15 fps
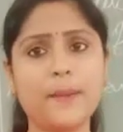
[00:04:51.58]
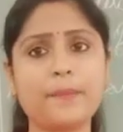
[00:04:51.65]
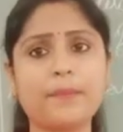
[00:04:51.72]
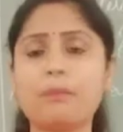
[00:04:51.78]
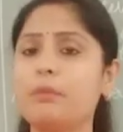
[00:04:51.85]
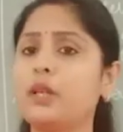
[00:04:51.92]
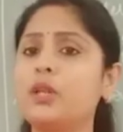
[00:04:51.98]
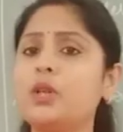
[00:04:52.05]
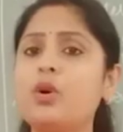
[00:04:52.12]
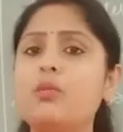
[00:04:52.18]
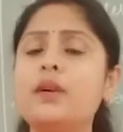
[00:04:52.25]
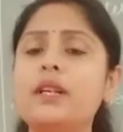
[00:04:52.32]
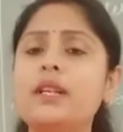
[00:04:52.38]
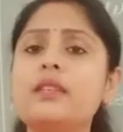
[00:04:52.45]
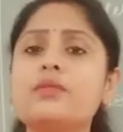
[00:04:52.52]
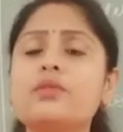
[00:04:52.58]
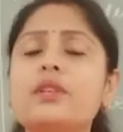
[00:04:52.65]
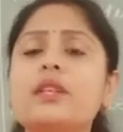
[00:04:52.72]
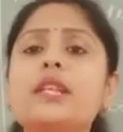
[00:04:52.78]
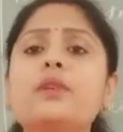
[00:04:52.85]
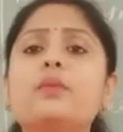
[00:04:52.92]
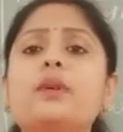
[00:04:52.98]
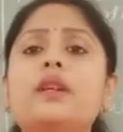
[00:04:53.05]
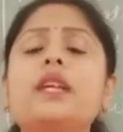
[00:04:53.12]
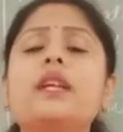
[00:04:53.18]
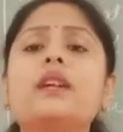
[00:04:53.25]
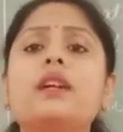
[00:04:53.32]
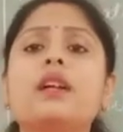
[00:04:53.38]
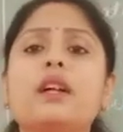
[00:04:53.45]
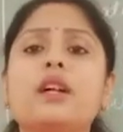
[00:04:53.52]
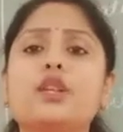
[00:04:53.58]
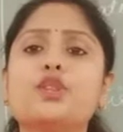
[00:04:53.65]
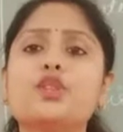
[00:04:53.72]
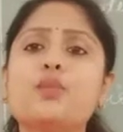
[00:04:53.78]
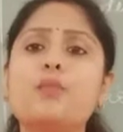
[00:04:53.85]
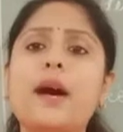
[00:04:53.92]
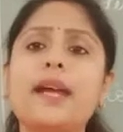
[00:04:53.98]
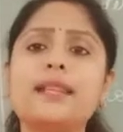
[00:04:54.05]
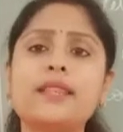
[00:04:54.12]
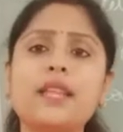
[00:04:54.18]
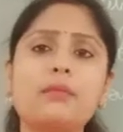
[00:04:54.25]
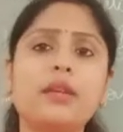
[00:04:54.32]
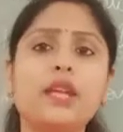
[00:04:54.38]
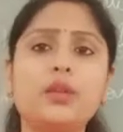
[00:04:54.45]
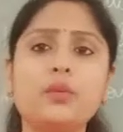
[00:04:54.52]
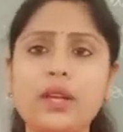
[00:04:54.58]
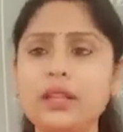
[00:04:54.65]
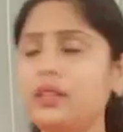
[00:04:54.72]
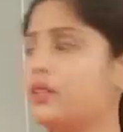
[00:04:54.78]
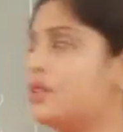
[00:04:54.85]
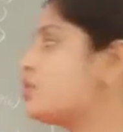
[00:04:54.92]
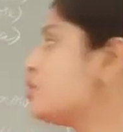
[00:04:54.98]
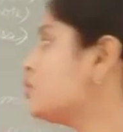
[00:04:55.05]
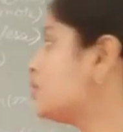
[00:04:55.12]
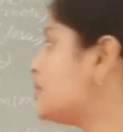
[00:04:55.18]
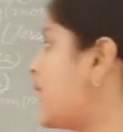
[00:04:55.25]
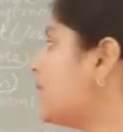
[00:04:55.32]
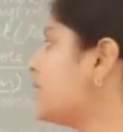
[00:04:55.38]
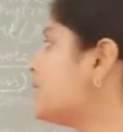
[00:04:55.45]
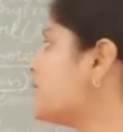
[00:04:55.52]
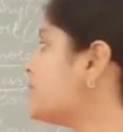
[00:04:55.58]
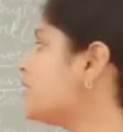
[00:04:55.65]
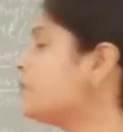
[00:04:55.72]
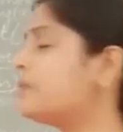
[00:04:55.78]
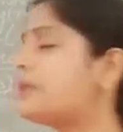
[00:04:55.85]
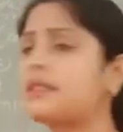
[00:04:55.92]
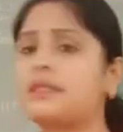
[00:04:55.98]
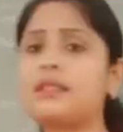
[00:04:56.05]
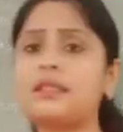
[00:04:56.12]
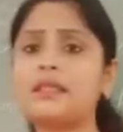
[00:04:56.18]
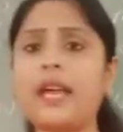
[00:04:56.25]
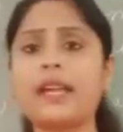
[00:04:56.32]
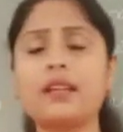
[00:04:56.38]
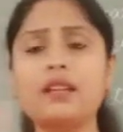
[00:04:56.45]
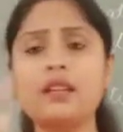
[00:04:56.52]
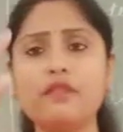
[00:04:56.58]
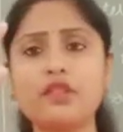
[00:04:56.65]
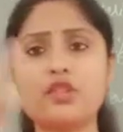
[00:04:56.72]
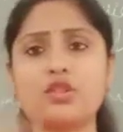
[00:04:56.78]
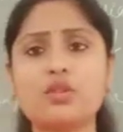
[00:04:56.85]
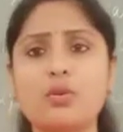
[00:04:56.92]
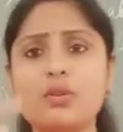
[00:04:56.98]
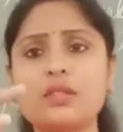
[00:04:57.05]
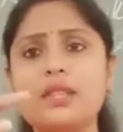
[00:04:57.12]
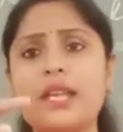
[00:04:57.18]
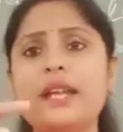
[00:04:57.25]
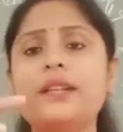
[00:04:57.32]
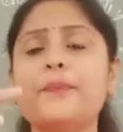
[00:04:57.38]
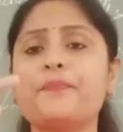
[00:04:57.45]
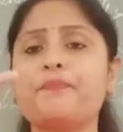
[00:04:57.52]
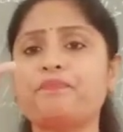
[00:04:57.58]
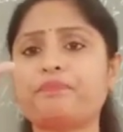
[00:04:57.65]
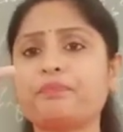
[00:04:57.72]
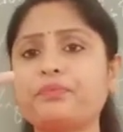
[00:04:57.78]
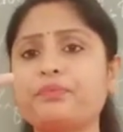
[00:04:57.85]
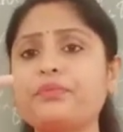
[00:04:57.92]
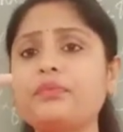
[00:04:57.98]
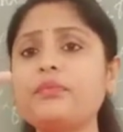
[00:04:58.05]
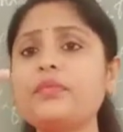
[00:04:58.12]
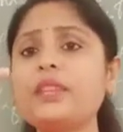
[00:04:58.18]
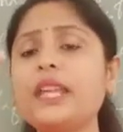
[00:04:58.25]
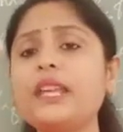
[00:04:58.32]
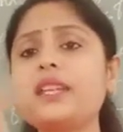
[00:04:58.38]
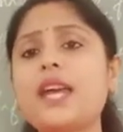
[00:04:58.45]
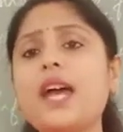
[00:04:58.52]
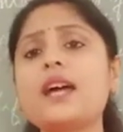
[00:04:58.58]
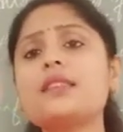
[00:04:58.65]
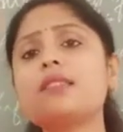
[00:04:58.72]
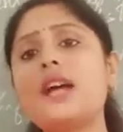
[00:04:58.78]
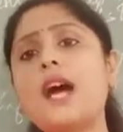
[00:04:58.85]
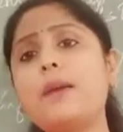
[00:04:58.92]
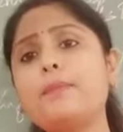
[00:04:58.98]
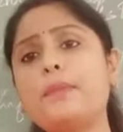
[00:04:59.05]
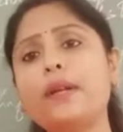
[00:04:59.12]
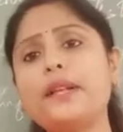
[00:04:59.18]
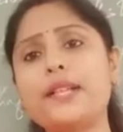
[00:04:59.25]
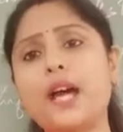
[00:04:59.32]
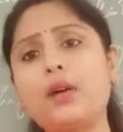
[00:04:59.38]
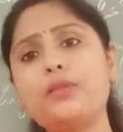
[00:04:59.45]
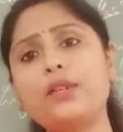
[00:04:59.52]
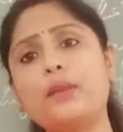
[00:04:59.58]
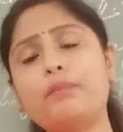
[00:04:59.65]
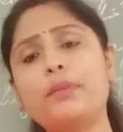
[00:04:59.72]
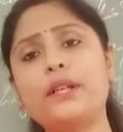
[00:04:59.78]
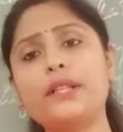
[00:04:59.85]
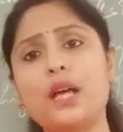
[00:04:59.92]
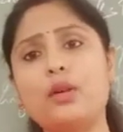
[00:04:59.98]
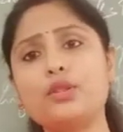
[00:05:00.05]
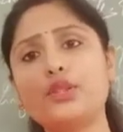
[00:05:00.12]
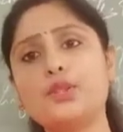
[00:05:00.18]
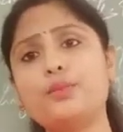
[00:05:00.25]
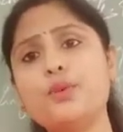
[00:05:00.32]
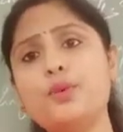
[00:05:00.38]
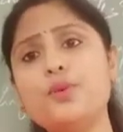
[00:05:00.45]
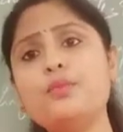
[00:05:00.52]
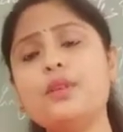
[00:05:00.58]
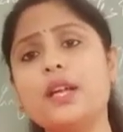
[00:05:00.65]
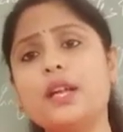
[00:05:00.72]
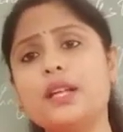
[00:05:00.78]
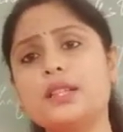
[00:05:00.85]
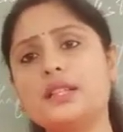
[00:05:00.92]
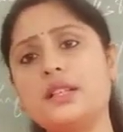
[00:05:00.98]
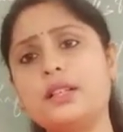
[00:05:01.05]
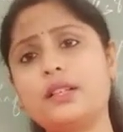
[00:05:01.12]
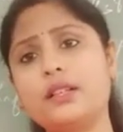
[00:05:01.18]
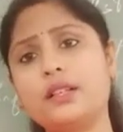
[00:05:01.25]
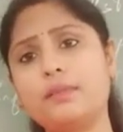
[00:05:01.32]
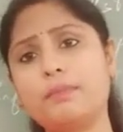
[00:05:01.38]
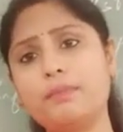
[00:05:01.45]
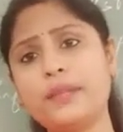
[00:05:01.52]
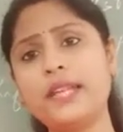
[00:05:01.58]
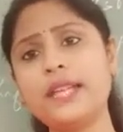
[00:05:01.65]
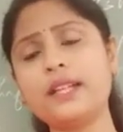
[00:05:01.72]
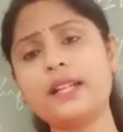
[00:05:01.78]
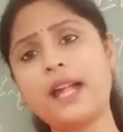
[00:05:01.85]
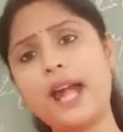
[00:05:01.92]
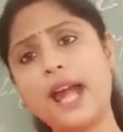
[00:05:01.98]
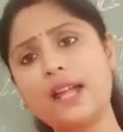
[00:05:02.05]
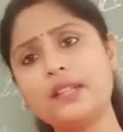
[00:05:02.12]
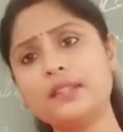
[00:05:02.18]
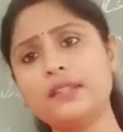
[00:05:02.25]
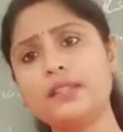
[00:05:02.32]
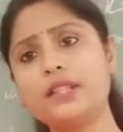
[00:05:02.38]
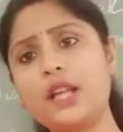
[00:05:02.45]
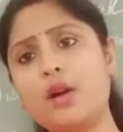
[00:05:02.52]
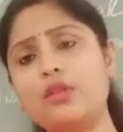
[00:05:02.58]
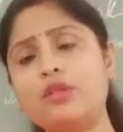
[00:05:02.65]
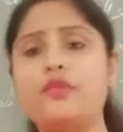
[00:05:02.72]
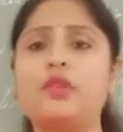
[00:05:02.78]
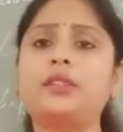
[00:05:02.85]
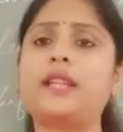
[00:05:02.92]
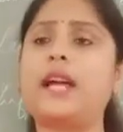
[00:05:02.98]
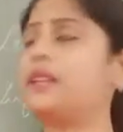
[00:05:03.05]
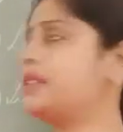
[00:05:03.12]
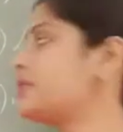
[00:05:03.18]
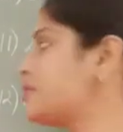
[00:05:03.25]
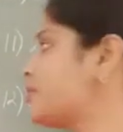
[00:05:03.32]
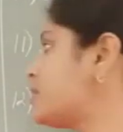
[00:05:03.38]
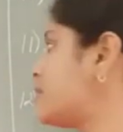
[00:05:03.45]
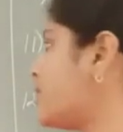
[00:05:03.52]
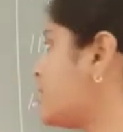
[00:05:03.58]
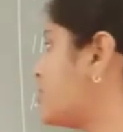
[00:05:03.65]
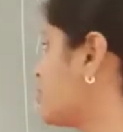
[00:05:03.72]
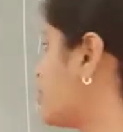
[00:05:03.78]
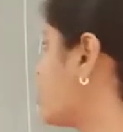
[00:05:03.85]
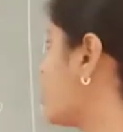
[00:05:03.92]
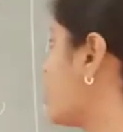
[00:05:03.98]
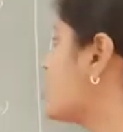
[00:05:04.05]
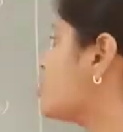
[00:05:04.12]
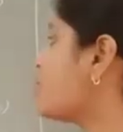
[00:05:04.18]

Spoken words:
but nobody is really willing to buy them in winters. So that is the business cycle which shows that it has up and down, the boom, peak and the downfall, that is recession. So